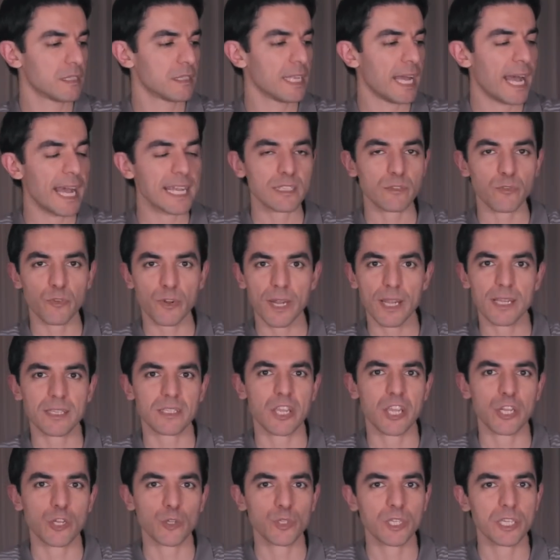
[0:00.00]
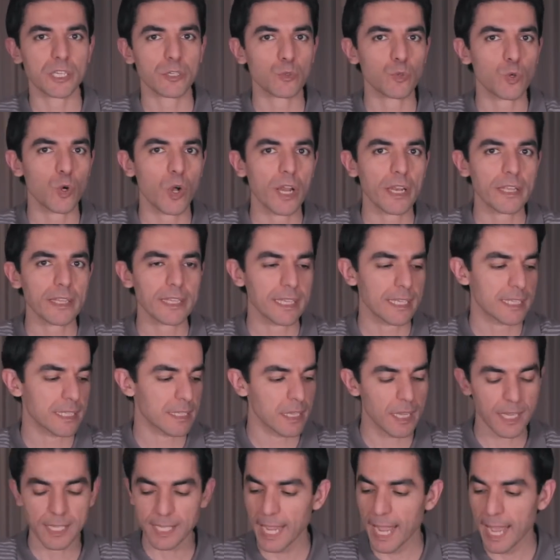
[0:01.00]
as far as I know, their quality is
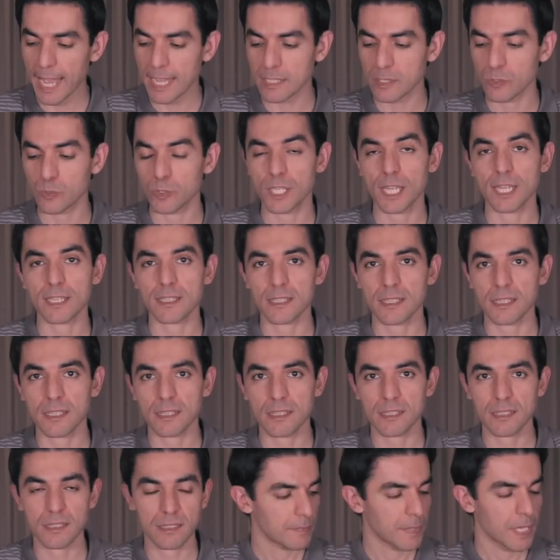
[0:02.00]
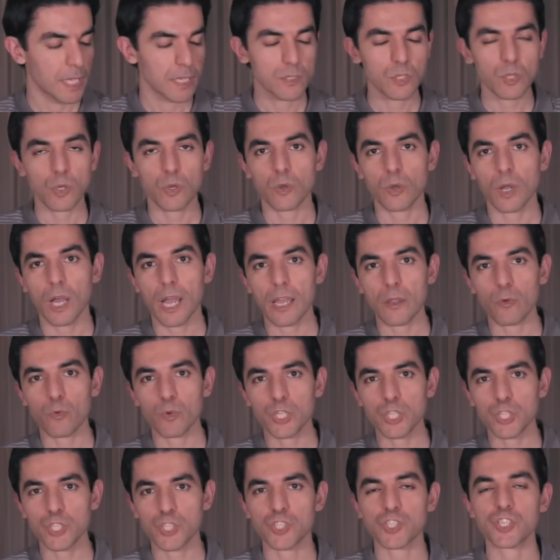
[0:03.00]
not as good as this. So I
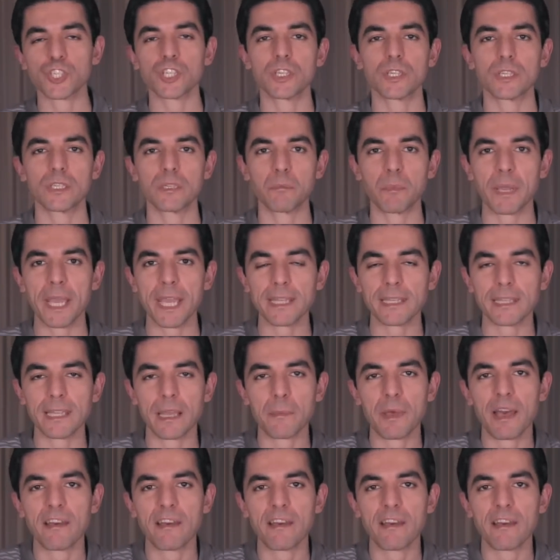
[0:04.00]
wish Zhiyun made them